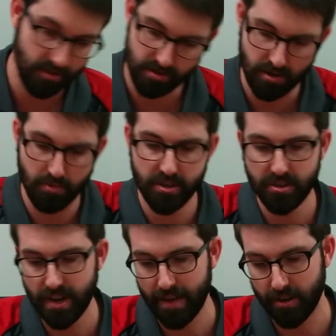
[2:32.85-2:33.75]
So we
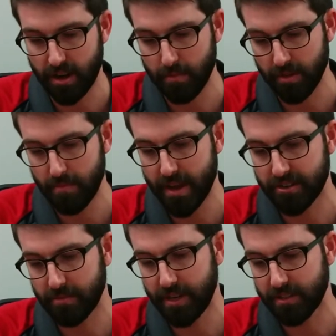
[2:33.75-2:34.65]
should have a couple of
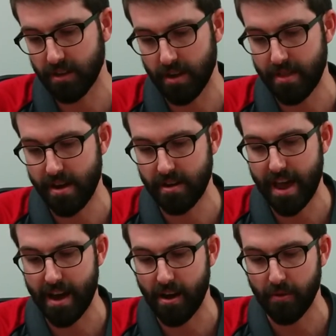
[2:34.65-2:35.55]
measurements on there
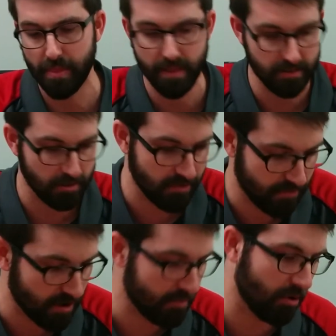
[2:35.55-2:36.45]
now. So
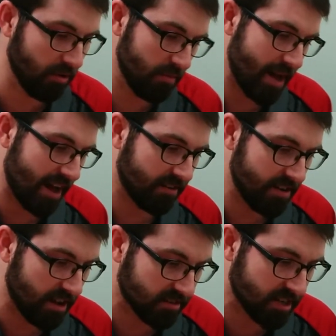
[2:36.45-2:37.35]
before I pull the
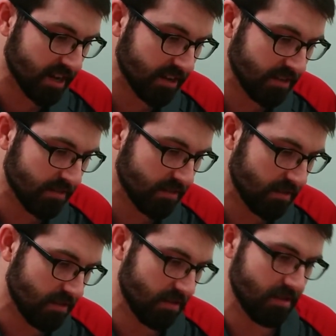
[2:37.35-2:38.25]
battery, I'll check it.
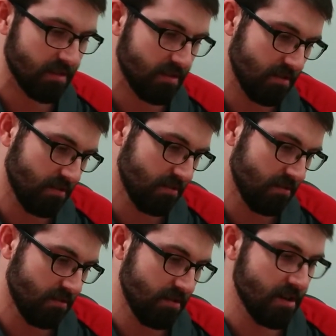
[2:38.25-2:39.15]

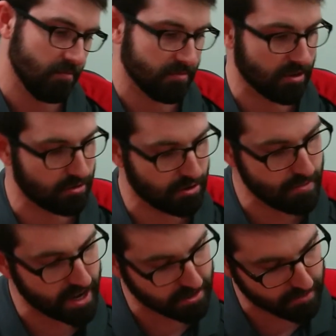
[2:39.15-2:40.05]
Yep, so 2
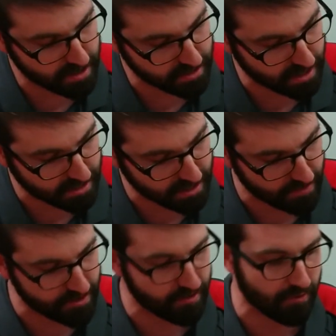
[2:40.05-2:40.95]
measurements at
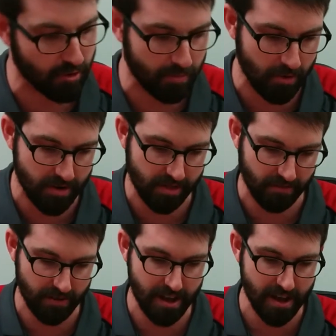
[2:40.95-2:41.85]

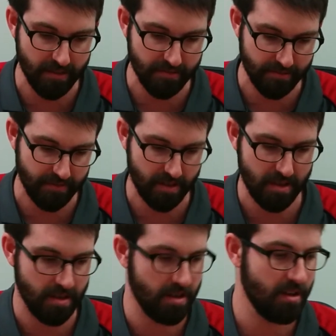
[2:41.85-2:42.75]
74.3 F.
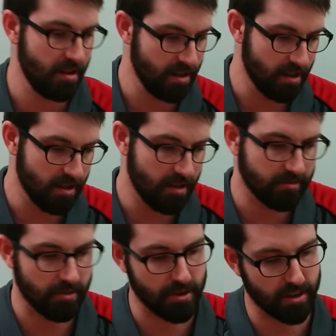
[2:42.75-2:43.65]
So
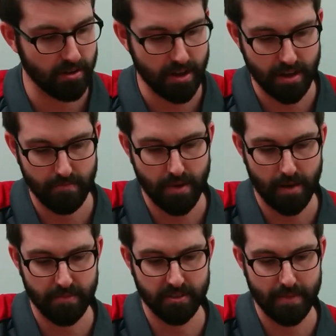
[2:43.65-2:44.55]
I'm going to go ahead and
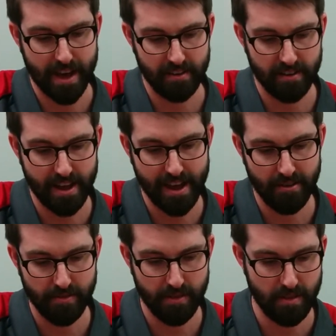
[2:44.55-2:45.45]
pop this battery
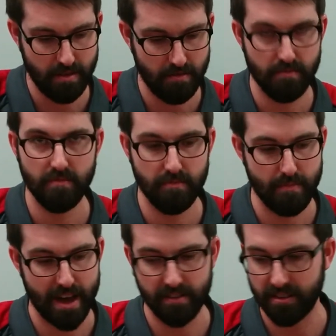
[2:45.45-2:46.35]
out.
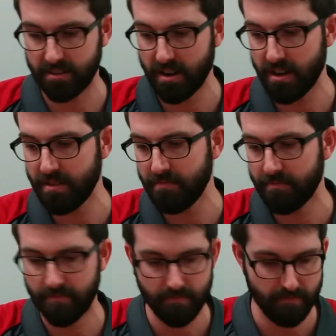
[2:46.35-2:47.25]
Battery's gone.